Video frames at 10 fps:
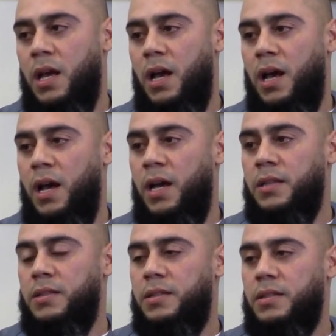
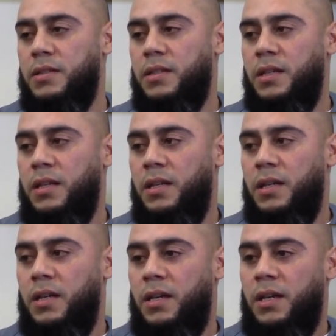And
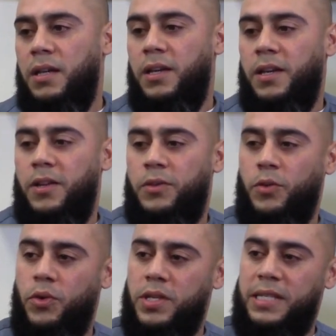
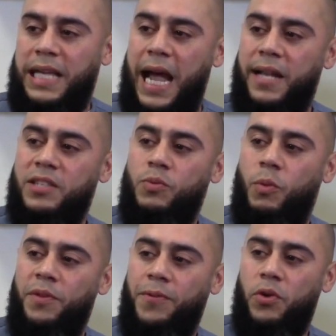through this guidance, when
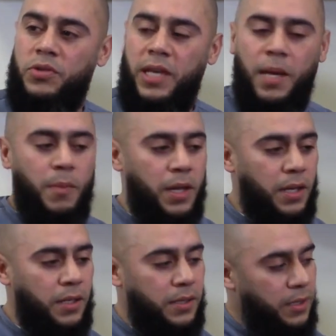we first came
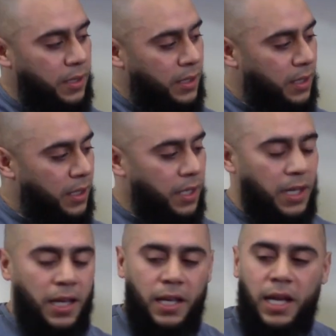in,
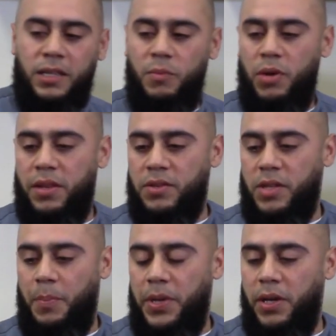like the brothers
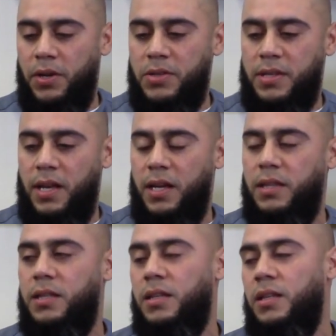up here
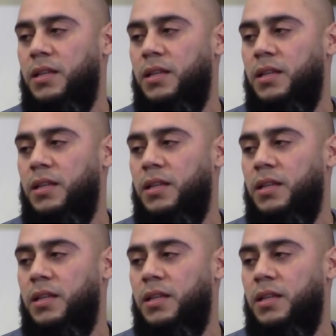said,